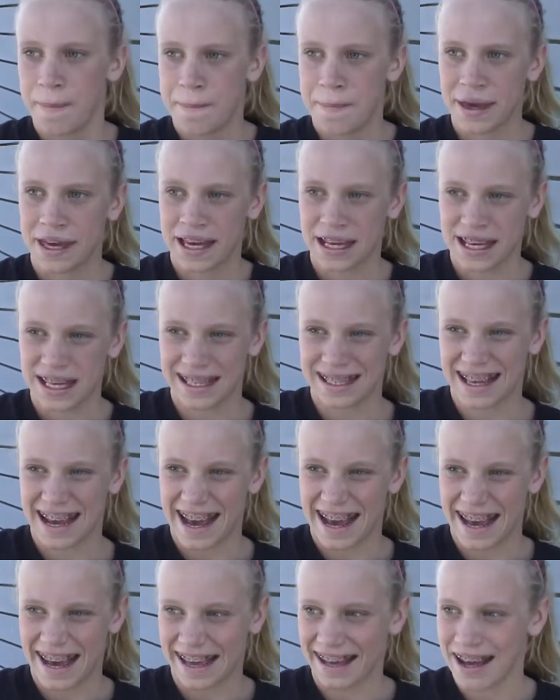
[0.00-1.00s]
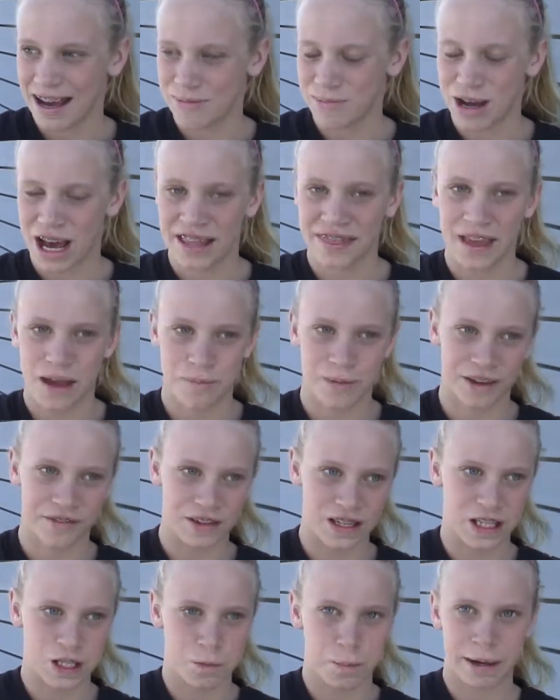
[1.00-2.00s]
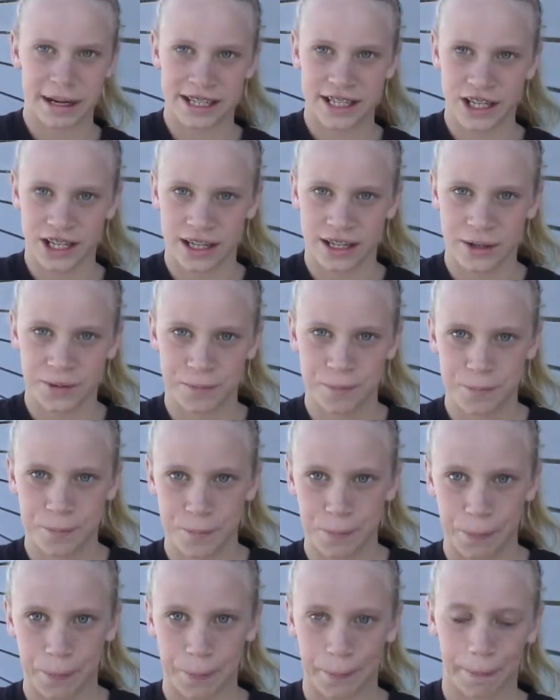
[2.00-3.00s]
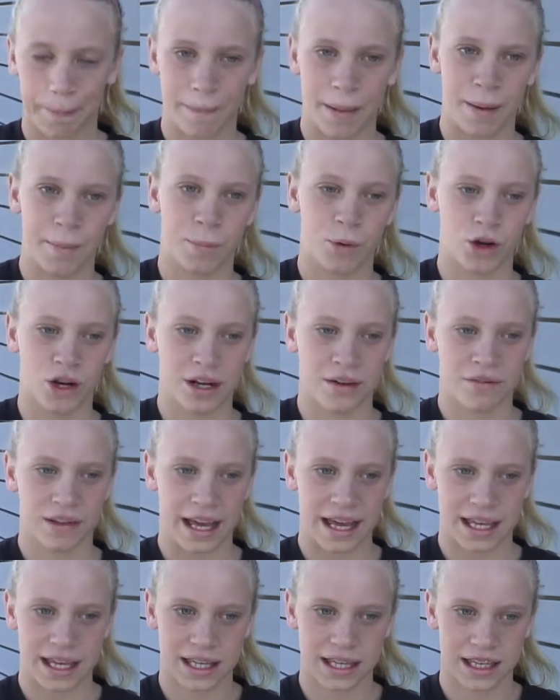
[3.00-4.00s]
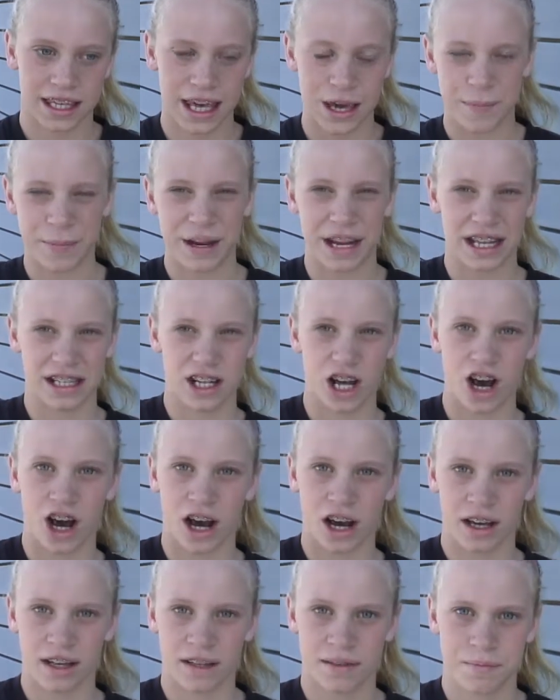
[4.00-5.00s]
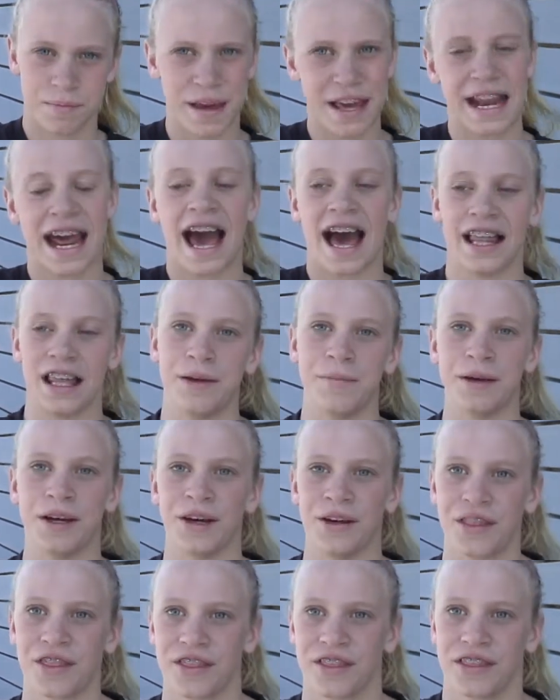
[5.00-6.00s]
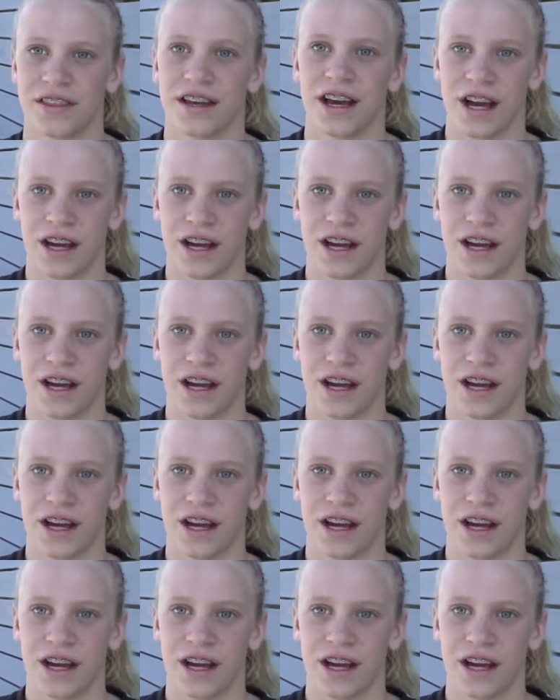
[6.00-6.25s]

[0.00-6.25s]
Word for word: Because I, I'm not that big of a sprinter. I'm more of like keeping it long. Me and Hallie both.